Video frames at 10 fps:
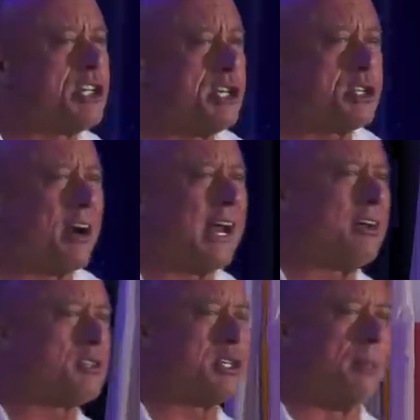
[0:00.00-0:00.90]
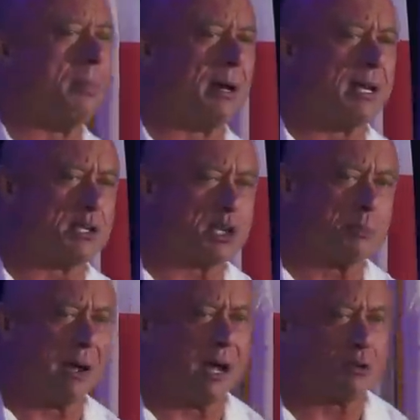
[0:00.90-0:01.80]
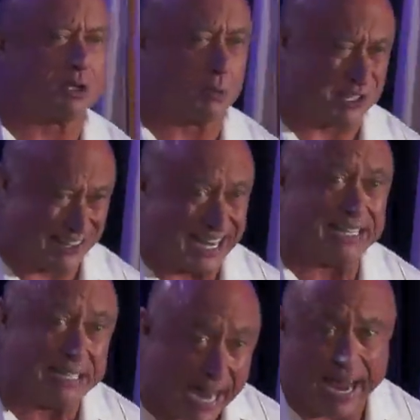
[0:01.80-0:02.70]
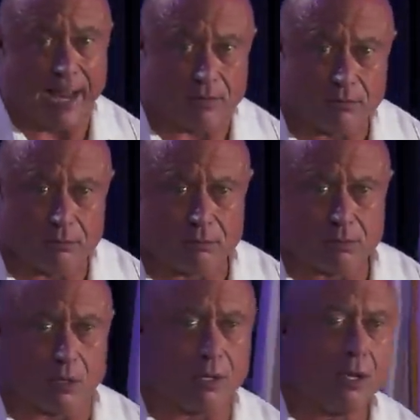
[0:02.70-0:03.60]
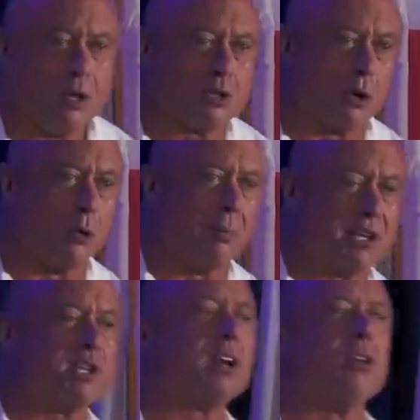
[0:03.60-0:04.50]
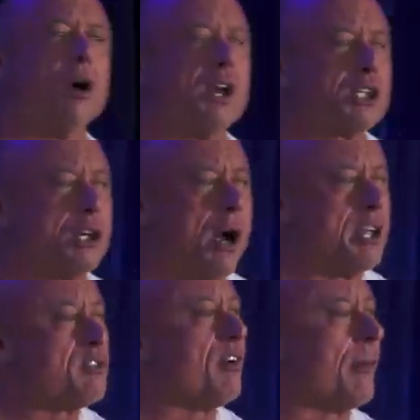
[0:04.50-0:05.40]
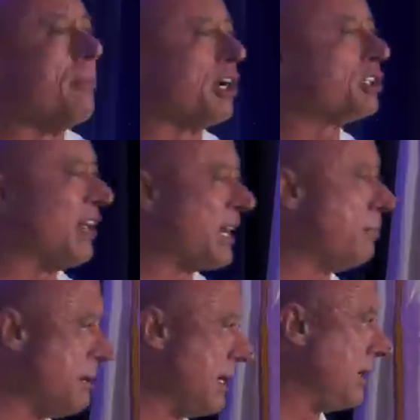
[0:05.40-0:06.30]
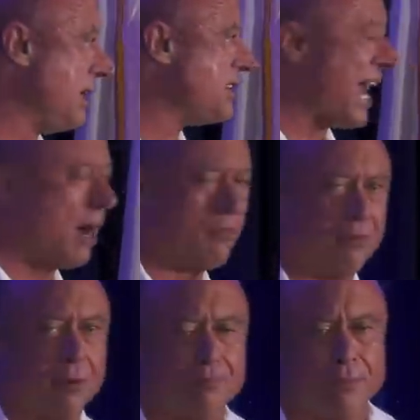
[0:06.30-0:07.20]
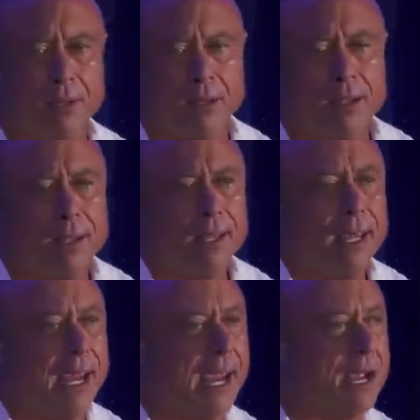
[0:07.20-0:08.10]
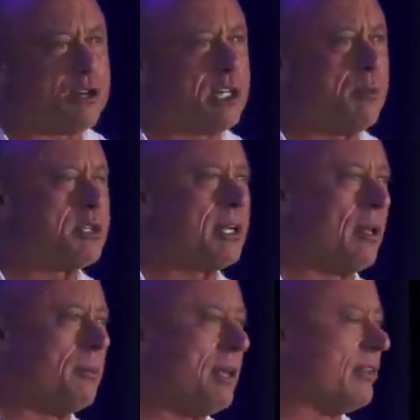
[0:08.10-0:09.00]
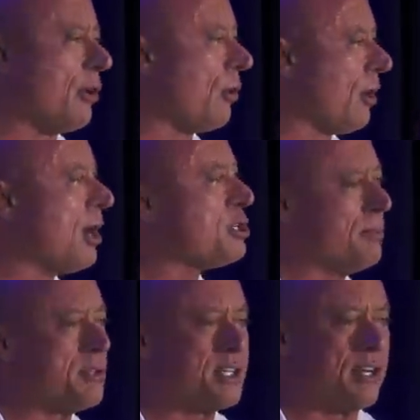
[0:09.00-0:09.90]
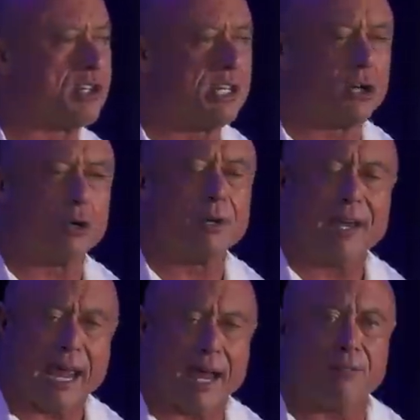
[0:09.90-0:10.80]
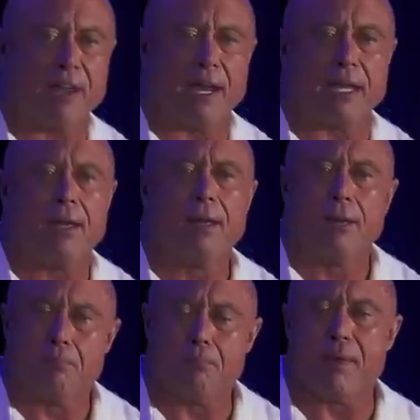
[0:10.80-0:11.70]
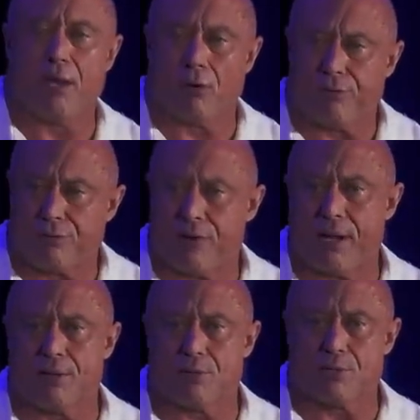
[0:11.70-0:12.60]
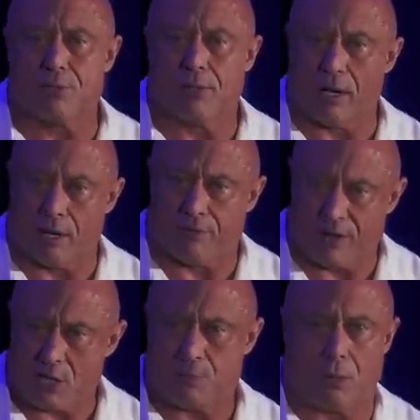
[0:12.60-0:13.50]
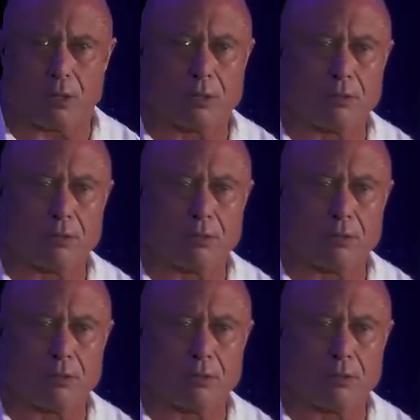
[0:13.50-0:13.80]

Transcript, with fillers: sought out somebody as a spouse that was like dad. Okay? So my son-in-law, Sean, is very much like me. He's alpha. And she was telling me that her husband said she couldn't have any male friends on Facebook.